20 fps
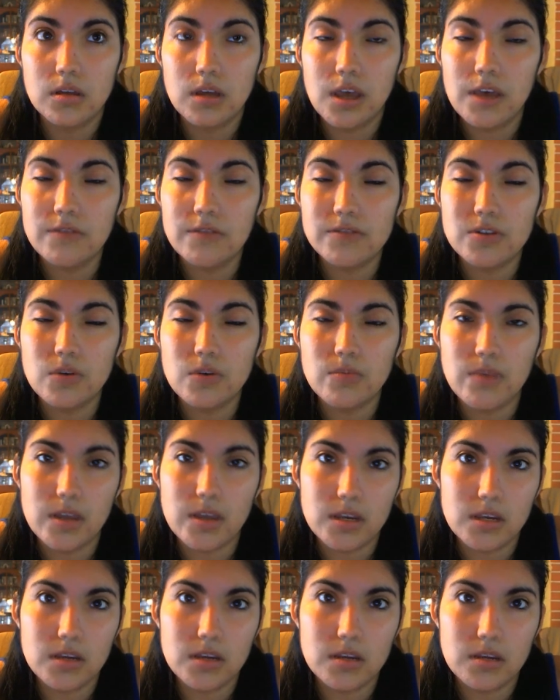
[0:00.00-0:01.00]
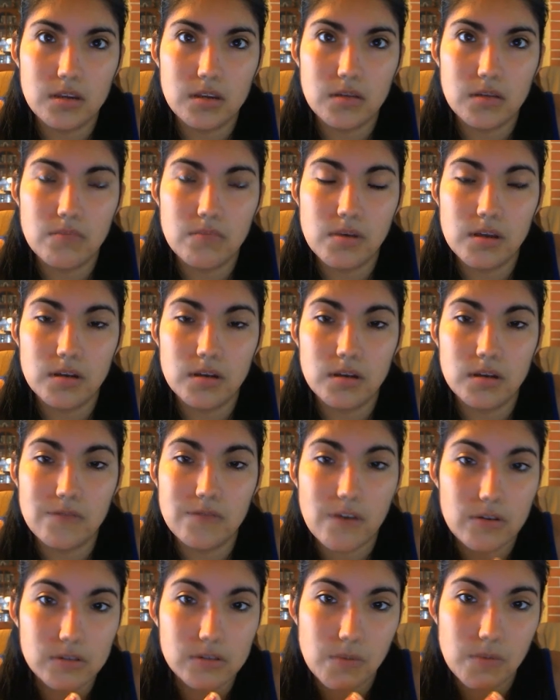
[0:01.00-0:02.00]
I have so many, but if
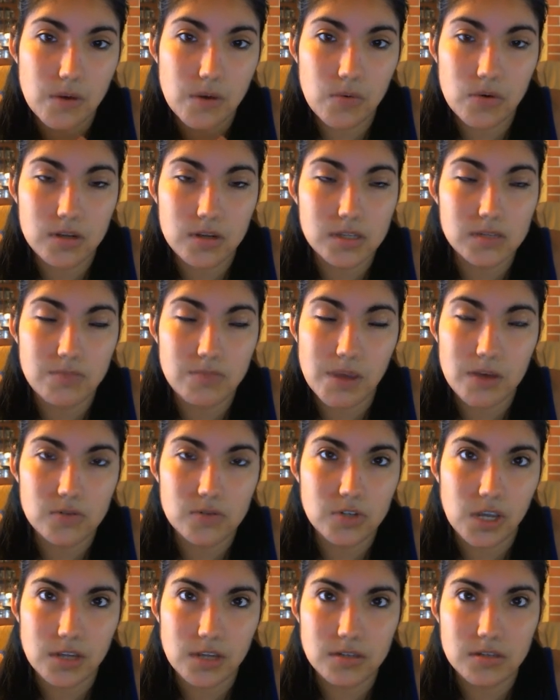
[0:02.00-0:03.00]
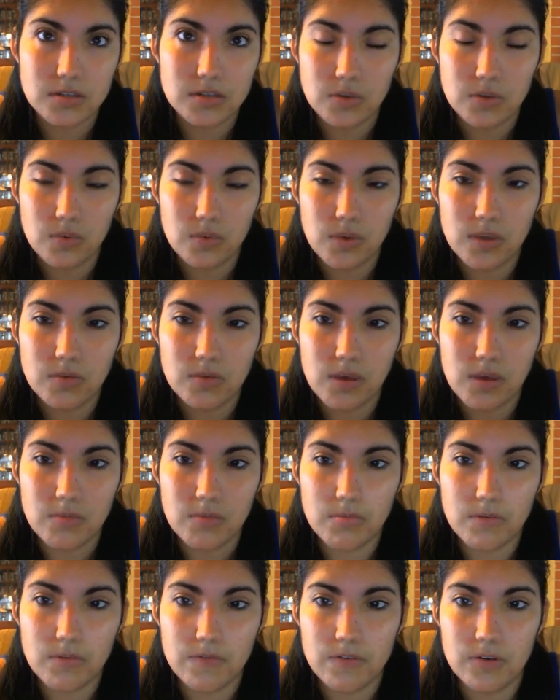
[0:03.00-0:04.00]
I was to pick one, is Michael Jackson's "The Way You
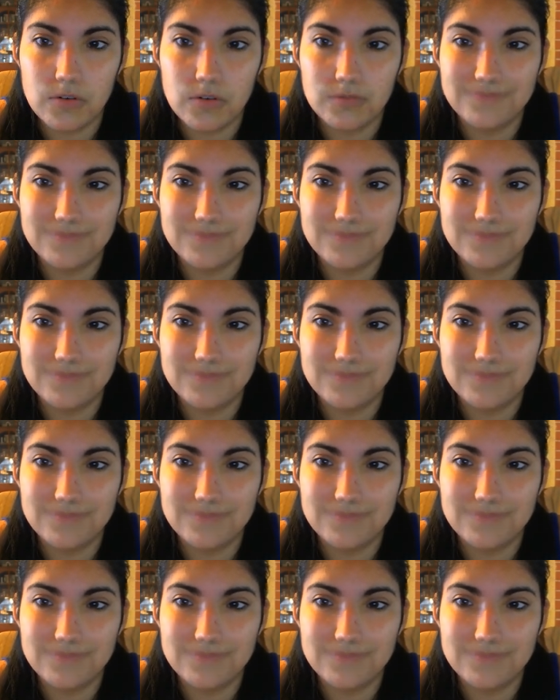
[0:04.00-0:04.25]
Make Me Feel."